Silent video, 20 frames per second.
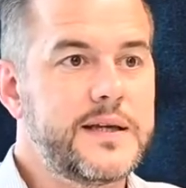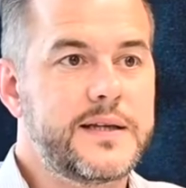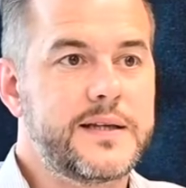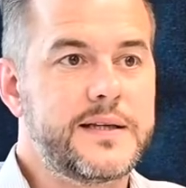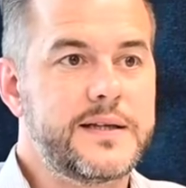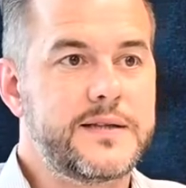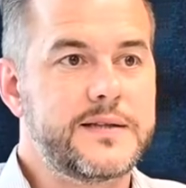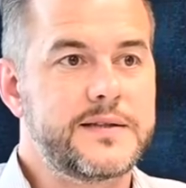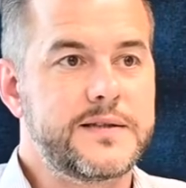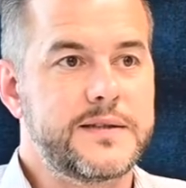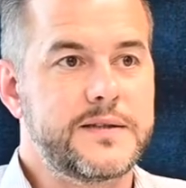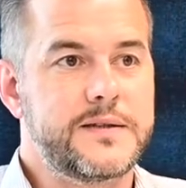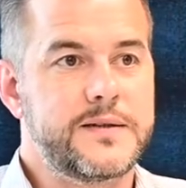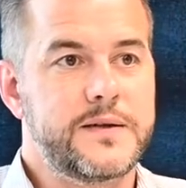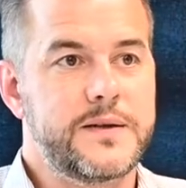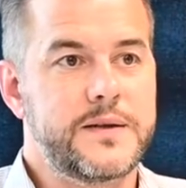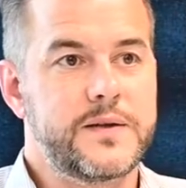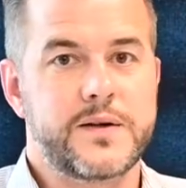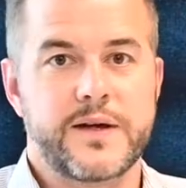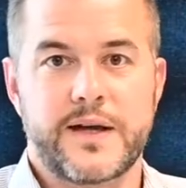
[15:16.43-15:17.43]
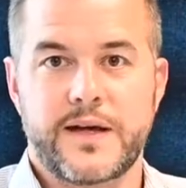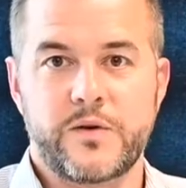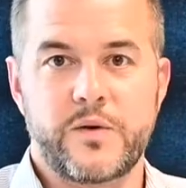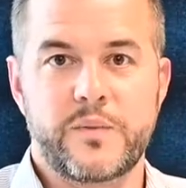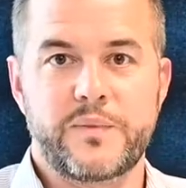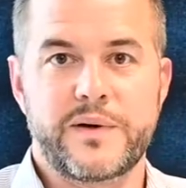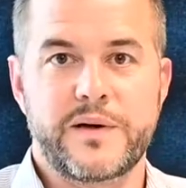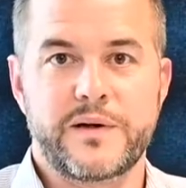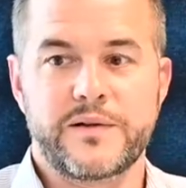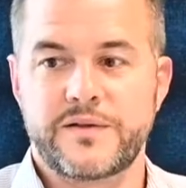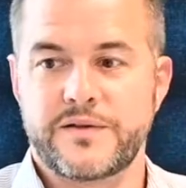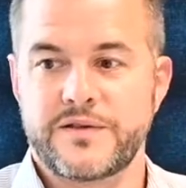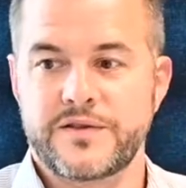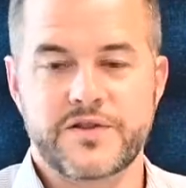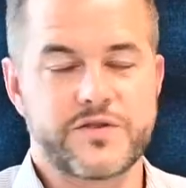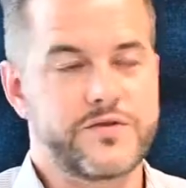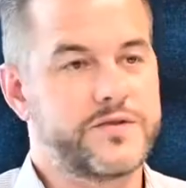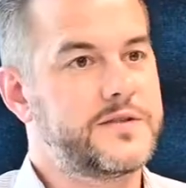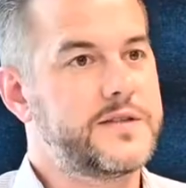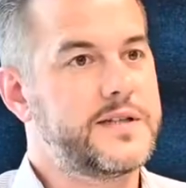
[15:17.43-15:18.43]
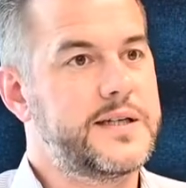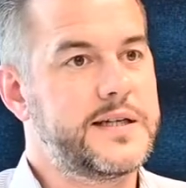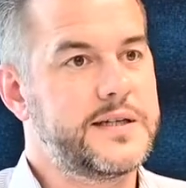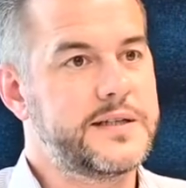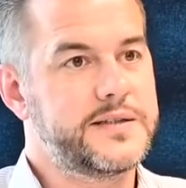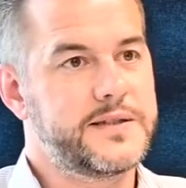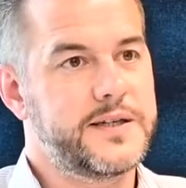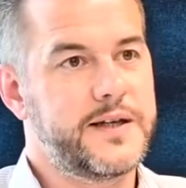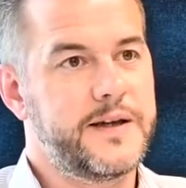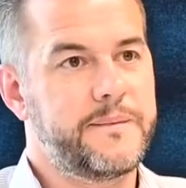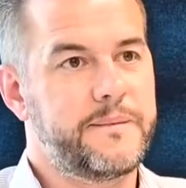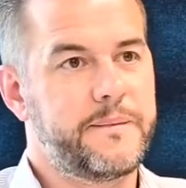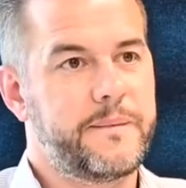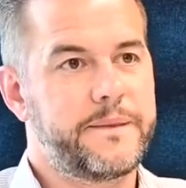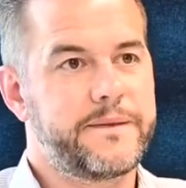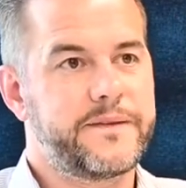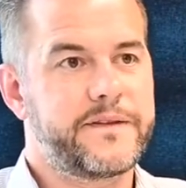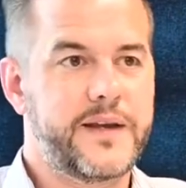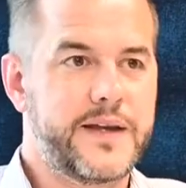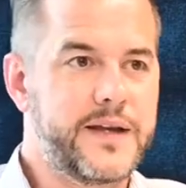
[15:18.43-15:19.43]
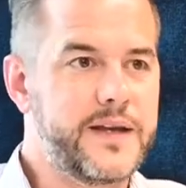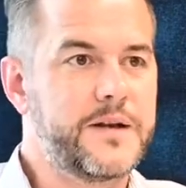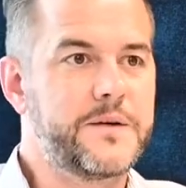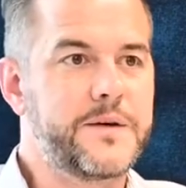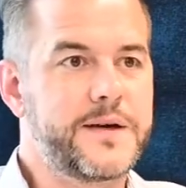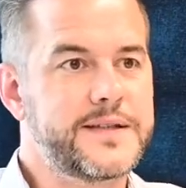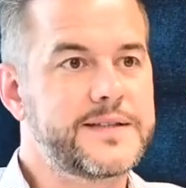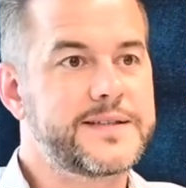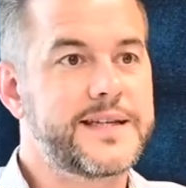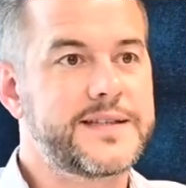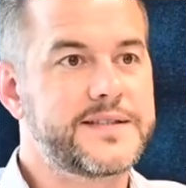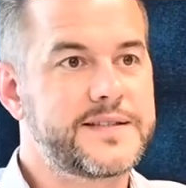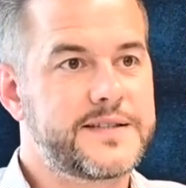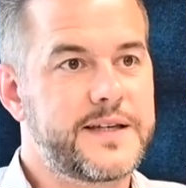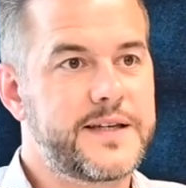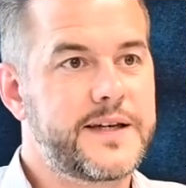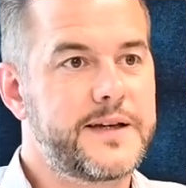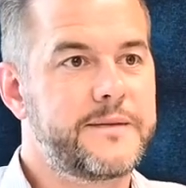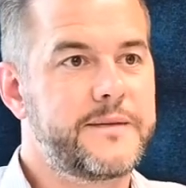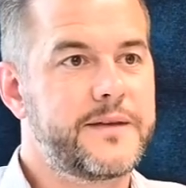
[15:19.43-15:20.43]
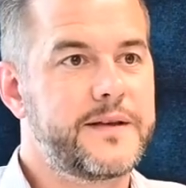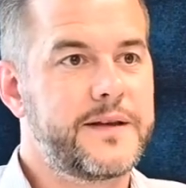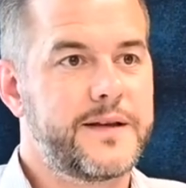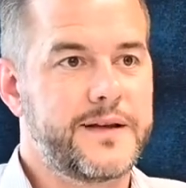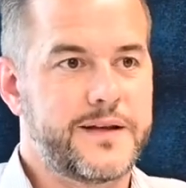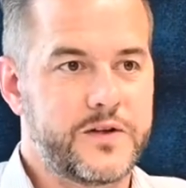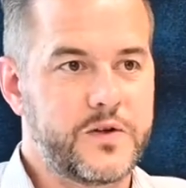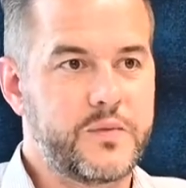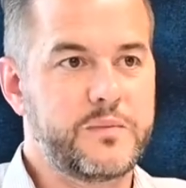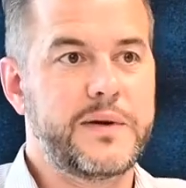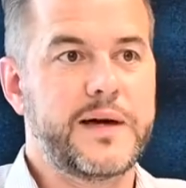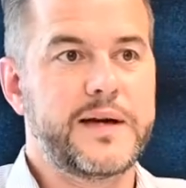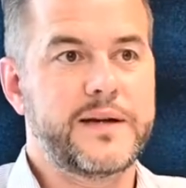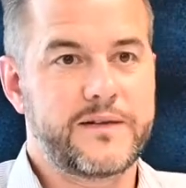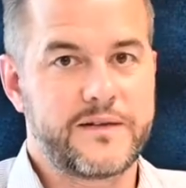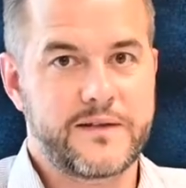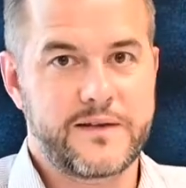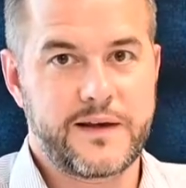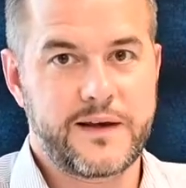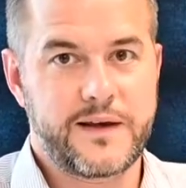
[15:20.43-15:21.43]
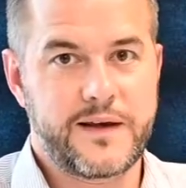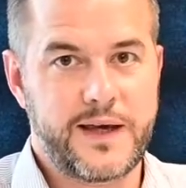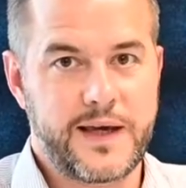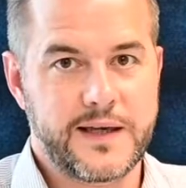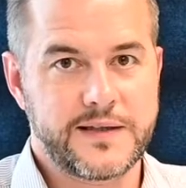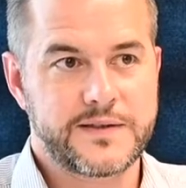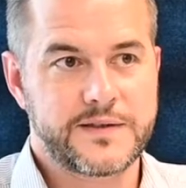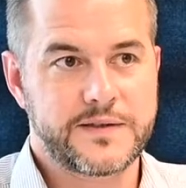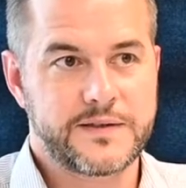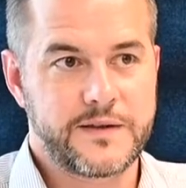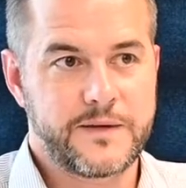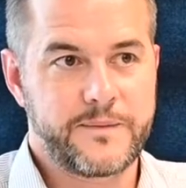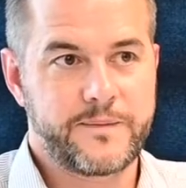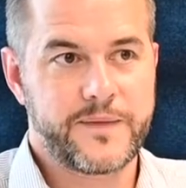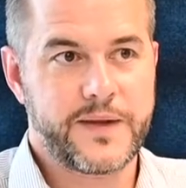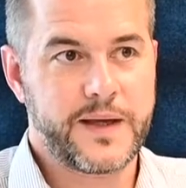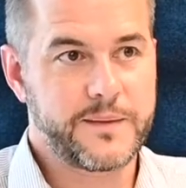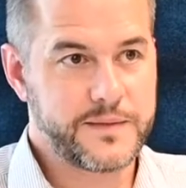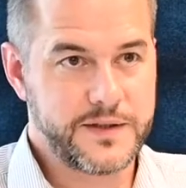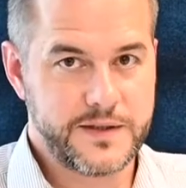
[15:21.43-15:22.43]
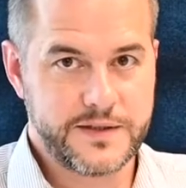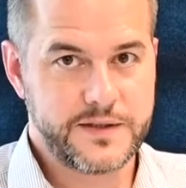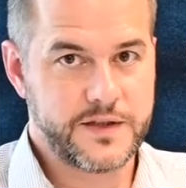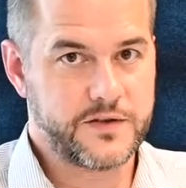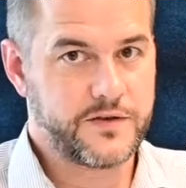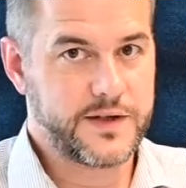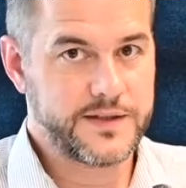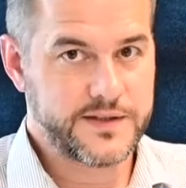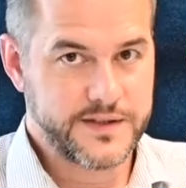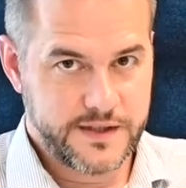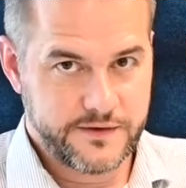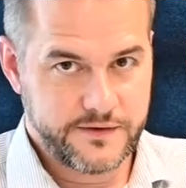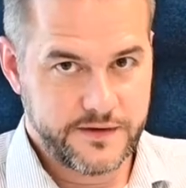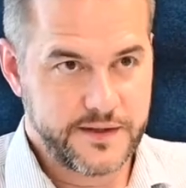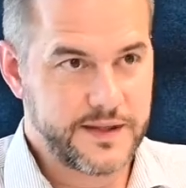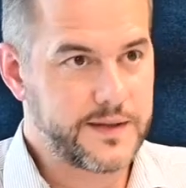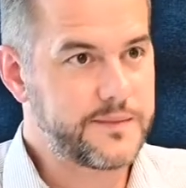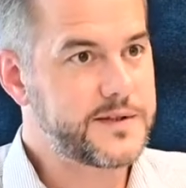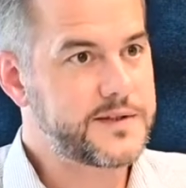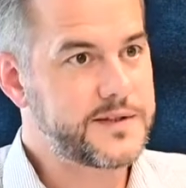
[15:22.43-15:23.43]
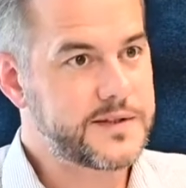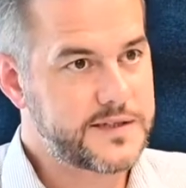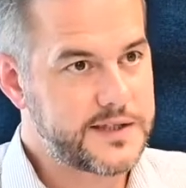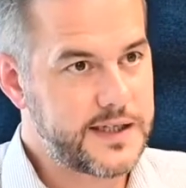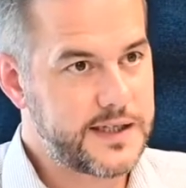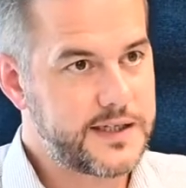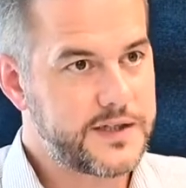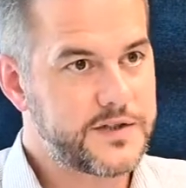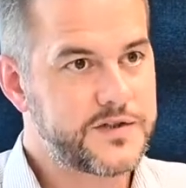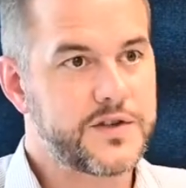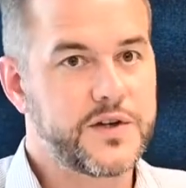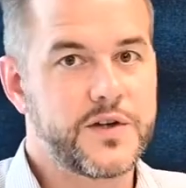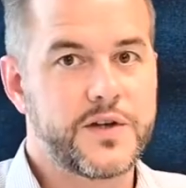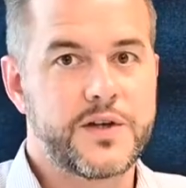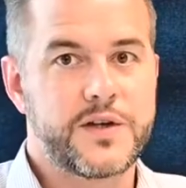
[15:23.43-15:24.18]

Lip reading: need to look at our pod, scrutinise it, take it away, test it, and come back and say, yes, that meets the criteria, that meets the standards,